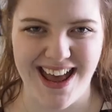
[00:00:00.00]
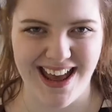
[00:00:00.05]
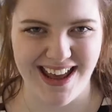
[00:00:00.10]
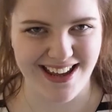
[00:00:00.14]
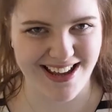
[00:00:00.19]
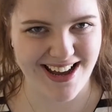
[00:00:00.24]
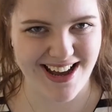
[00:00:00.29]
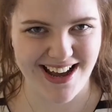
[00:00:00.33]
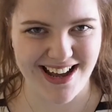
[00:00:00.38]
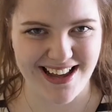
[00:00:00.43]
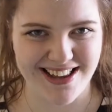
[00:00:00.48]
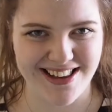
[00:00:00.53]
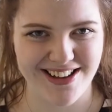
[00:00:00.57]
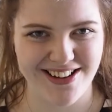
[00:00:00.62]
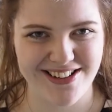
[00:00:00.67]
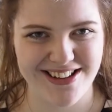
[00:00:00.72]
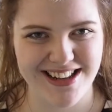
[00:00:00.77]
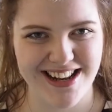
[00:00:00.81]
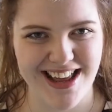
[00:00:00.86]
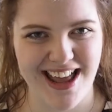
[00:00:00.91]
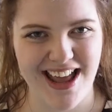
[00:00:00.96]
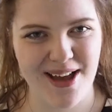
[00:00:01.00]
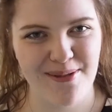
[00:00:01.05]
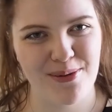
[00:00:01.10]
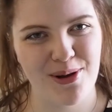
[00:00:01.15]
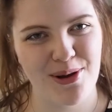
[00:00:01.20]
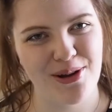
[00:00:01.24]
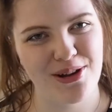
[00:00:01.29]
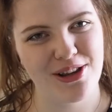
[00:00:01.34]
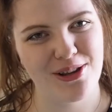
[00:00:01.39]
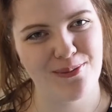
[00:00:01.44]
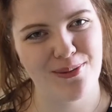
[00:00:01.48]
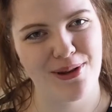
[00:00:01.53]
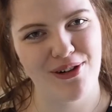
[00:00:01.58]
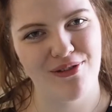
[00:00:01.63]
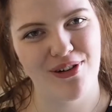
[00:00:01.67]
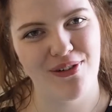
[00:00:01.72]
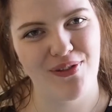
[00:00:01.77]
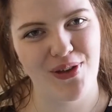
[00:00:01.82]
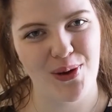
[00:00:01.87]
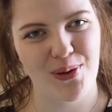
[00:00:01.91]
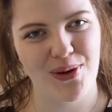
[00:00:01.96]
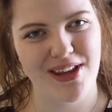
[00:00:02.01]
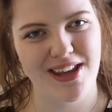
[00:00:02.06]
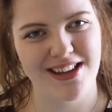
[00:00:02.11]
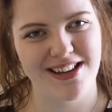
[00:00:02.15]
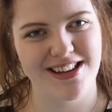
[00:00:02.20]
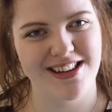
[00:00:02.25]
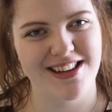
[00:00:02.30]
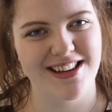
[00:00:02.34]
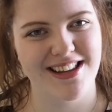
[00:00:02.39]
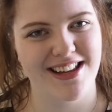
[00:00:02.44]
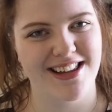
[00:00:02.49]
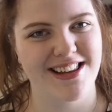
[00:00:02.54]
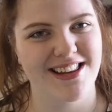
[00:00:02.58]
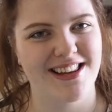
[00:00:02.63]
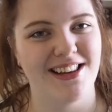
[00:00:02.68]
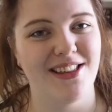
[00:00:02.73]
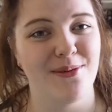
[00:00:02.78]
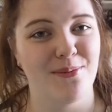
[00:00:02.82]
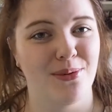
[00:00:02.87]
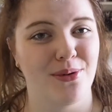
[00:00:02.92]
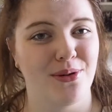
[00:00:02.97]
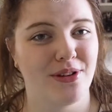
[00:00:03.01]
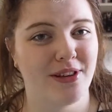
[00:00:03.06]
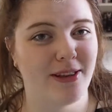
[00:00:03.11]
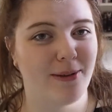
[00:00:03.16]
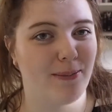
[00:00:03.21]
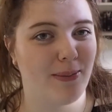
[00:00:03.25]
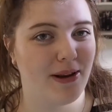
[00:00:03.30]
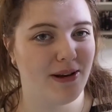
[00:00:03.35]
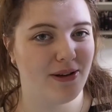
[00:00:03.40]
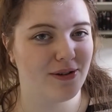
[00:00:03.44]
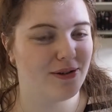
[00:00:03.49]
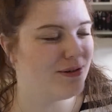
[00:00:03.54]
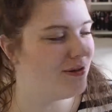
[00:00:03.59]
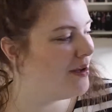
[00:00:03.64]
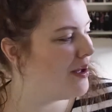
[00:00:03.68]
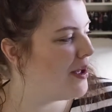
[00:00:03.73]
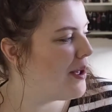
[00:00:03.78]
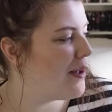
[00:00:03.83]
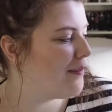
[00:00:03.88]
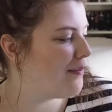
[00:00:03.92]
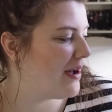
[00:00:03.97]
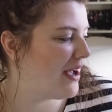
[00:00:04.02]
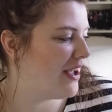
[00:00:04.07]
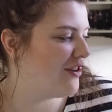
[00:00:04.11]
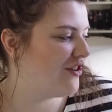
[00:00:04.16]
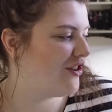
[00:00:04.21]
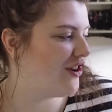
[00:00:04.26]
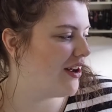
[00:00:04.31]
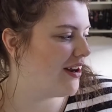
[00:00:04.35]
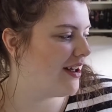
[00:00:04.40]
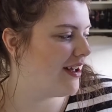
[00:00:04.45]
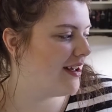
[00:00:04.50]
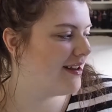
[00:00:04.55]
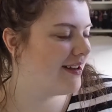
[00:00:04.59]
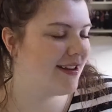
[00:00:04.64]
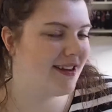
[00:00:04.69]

Hey guys, so today I'm going to be reviewing and discussing the book Spindle by Shonna